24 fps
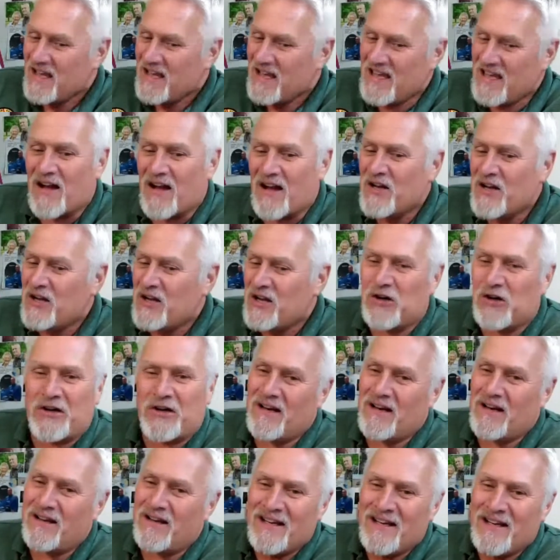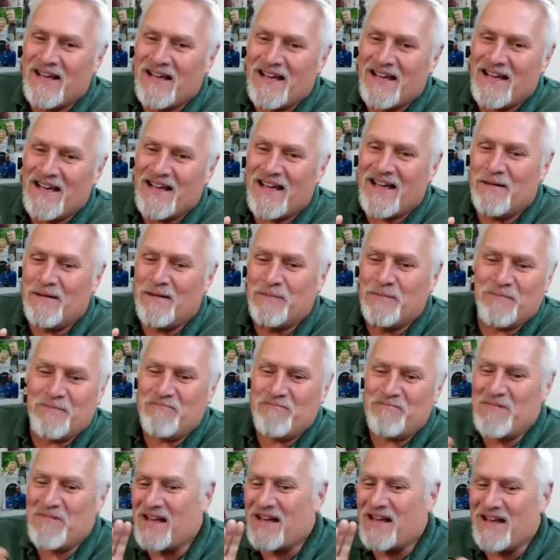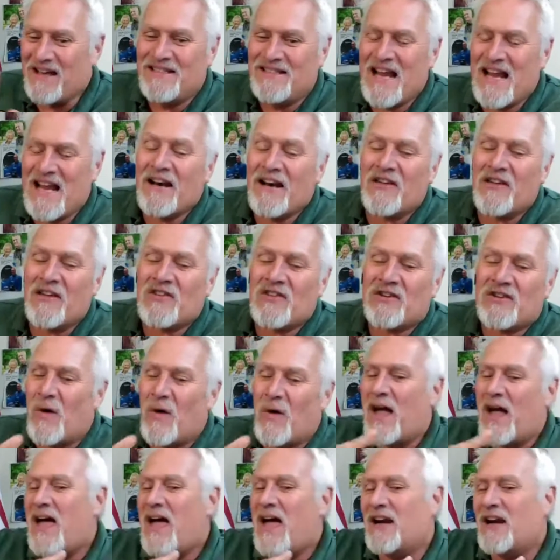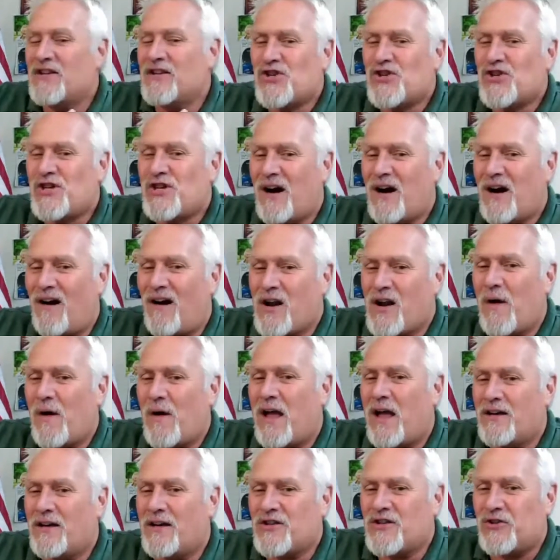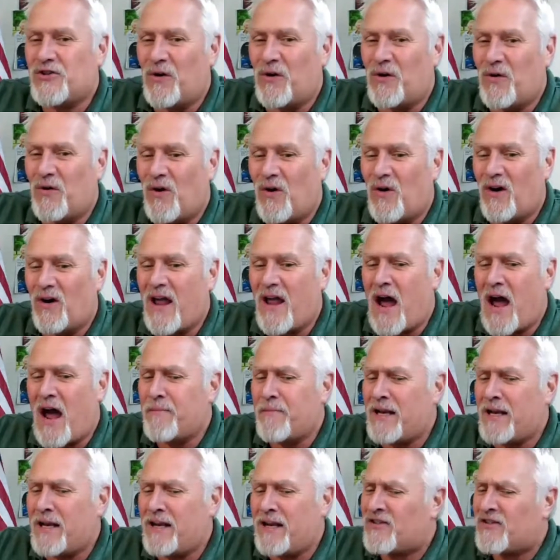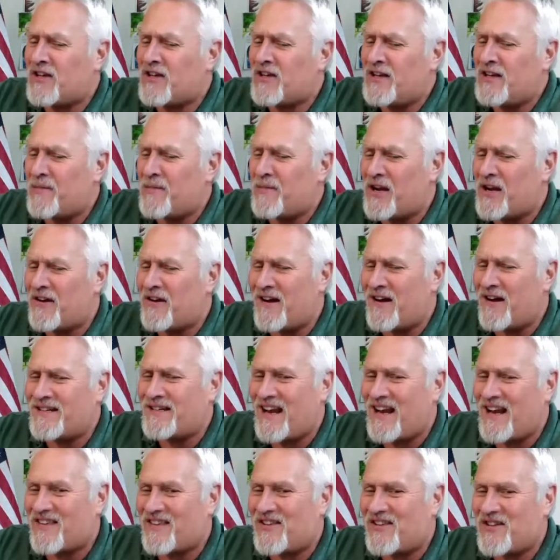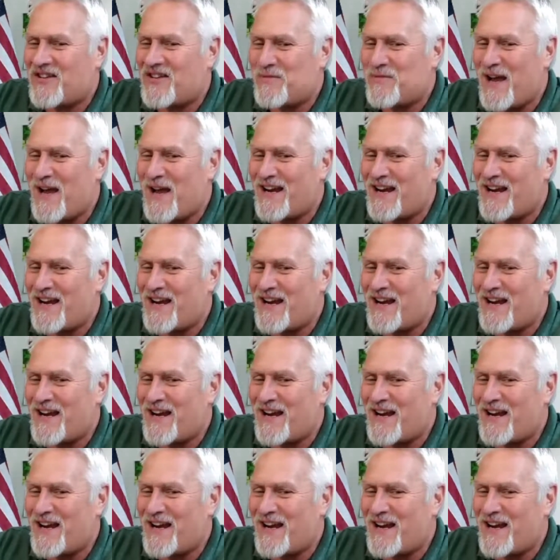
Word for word: yeah, you're gonna. Uh, Dennis, go ahead and share. Go ahead, toot your horn. How many CW contacts did you make?